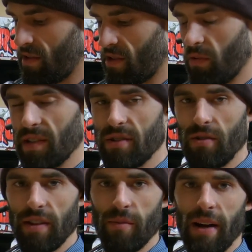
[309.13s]
to use the
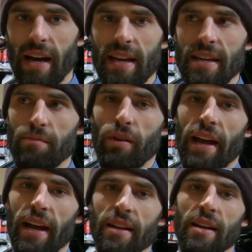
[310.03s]
Rust-Oleum High Heat
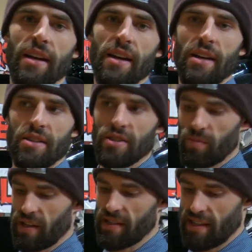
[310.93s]
Black
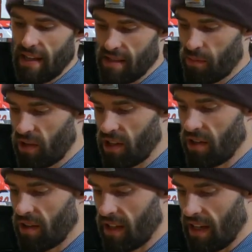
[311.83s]
just because it has pretty
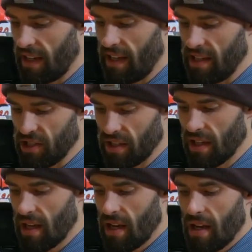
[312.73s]
good
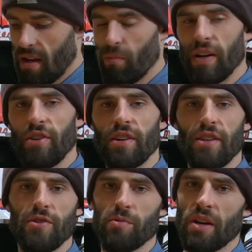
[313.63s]
adhesion, but you
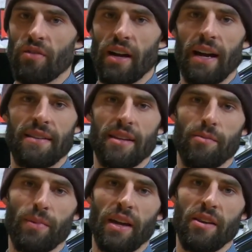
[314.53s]
can use whatever high
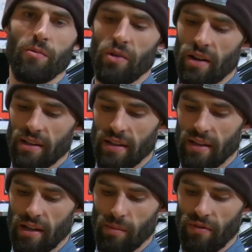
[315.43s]
temp paint you want.
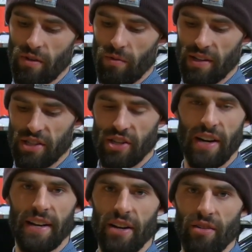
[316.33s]
If you want a
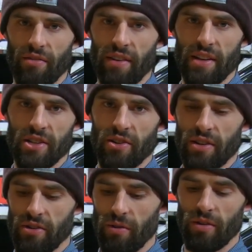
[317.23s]
shinier finish
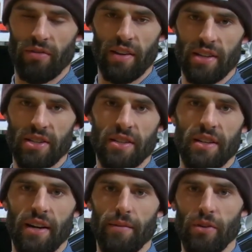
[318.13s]
or a duller finish,
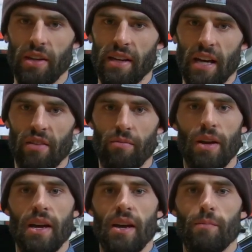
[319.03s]
you can kind
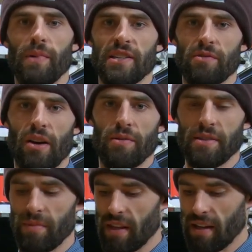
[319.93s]
of mess around with
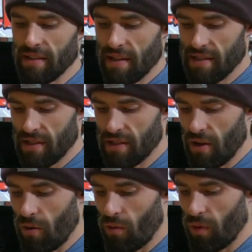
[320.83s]
some things.
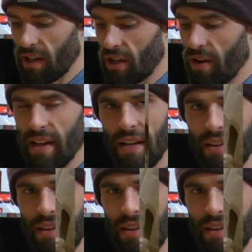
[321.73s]
So we're going to go ahead and